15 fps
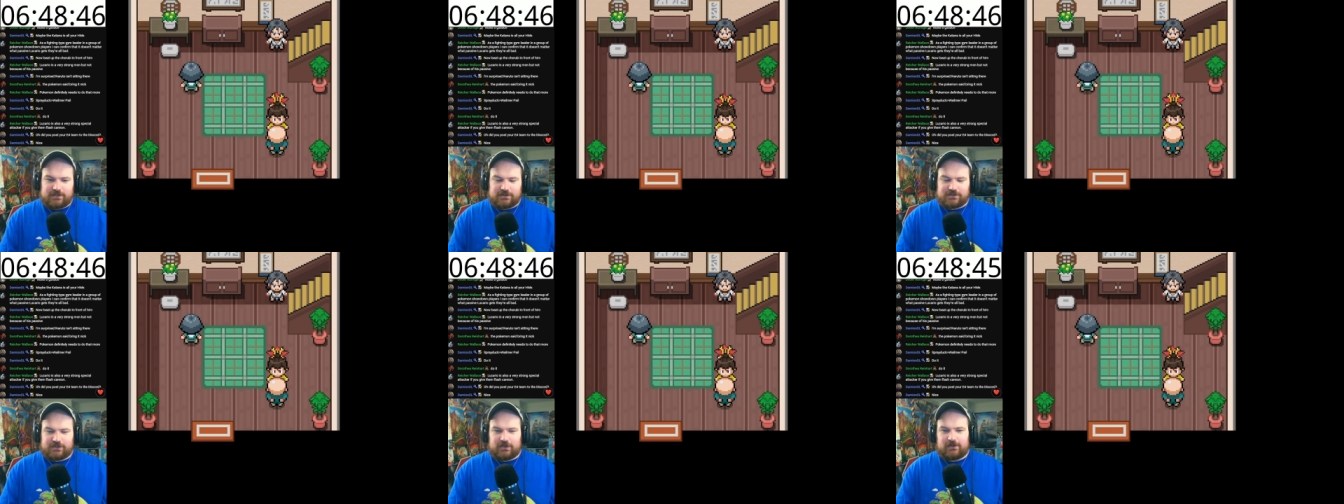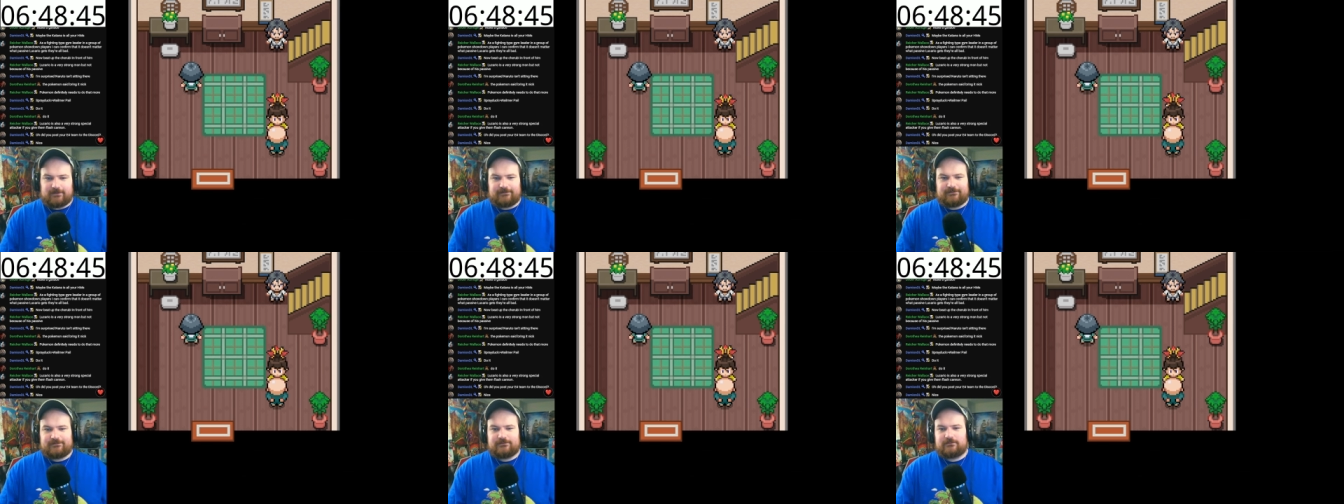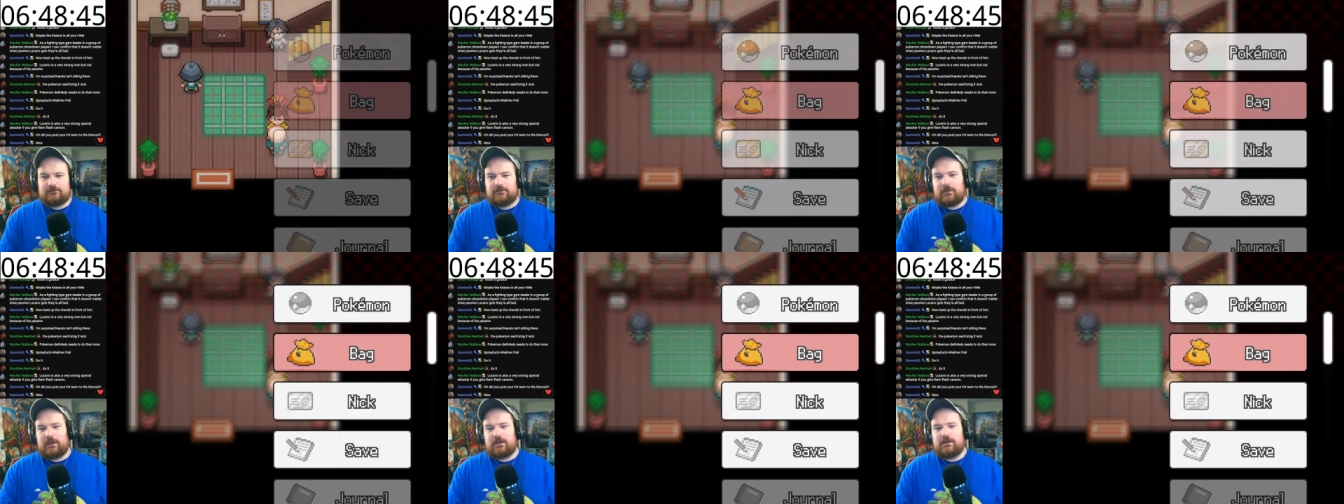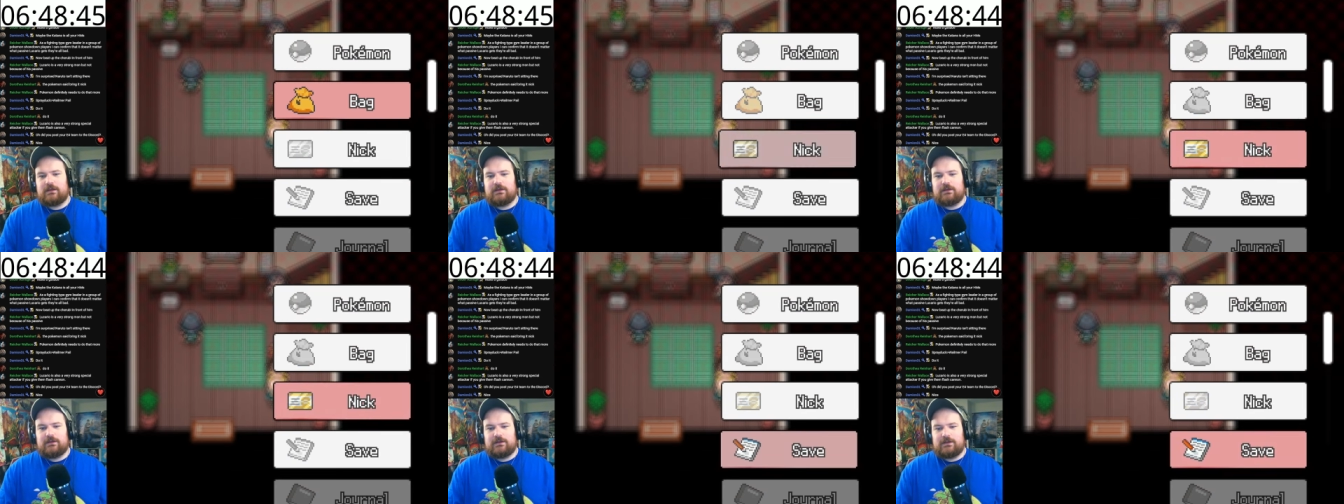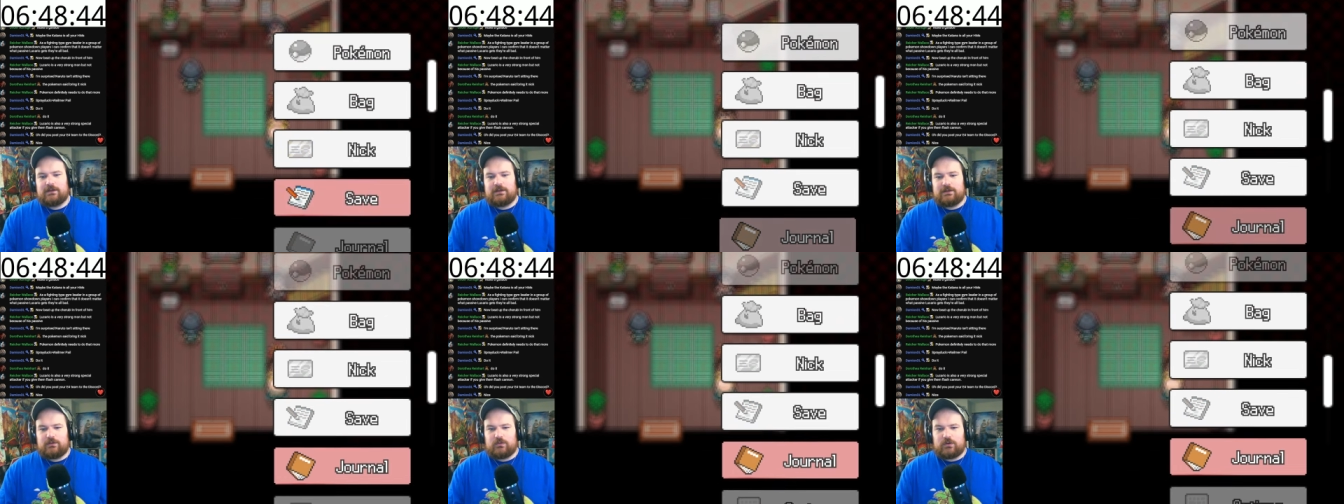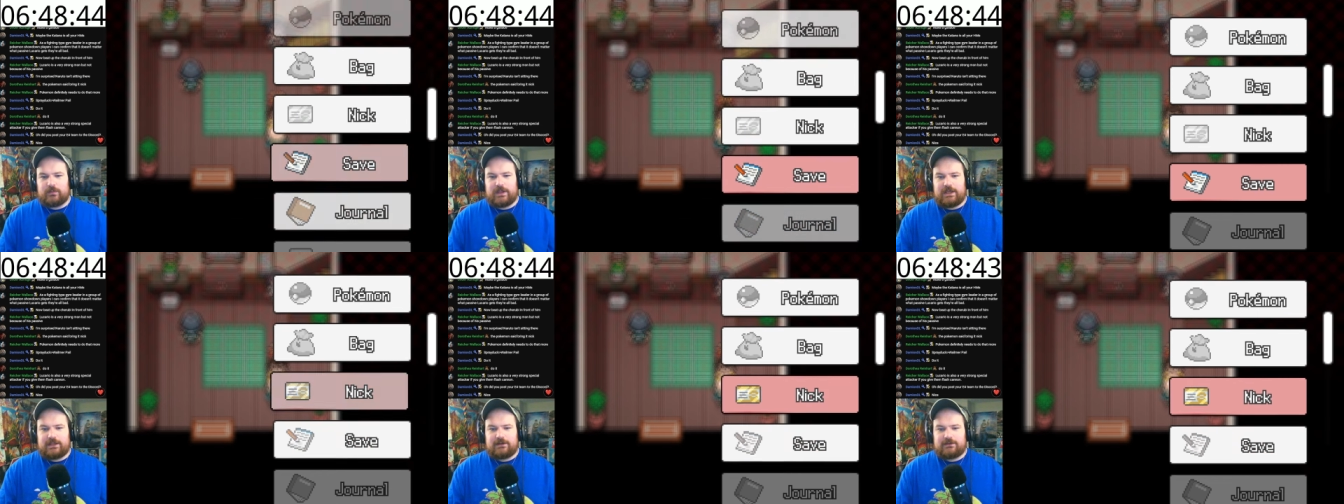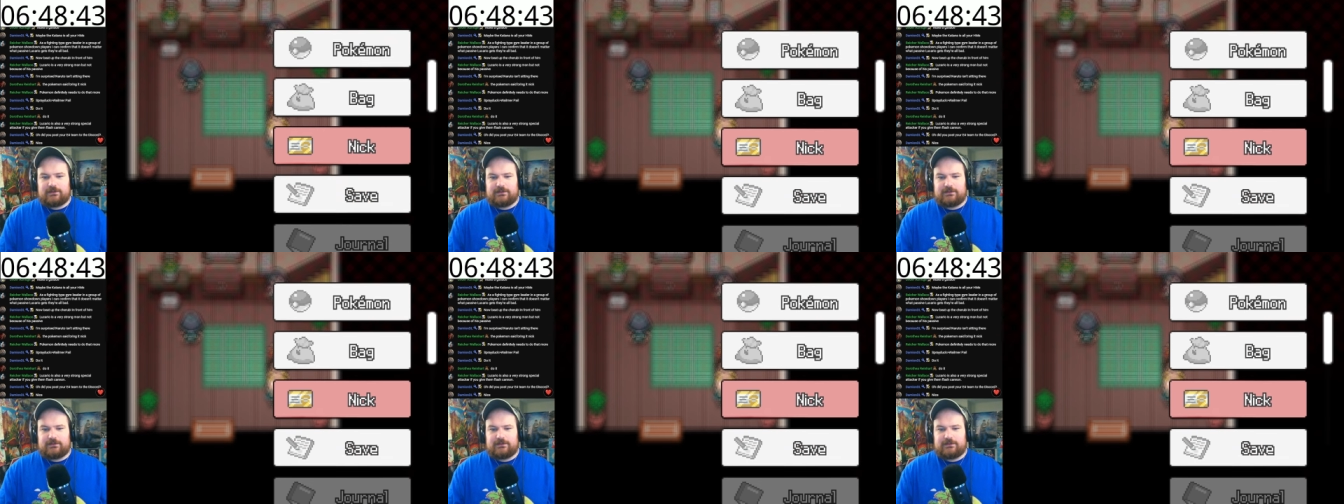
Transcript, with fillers: in your journal. What are we at?